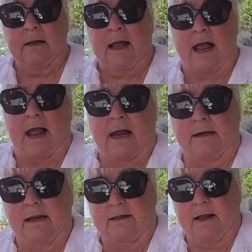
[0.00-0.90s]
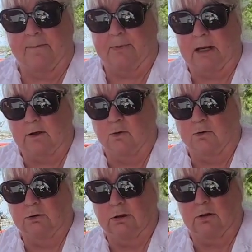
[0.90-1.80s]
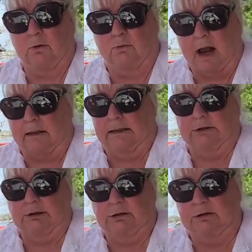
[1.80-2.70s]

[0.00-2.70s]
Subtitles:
And the pickled relish.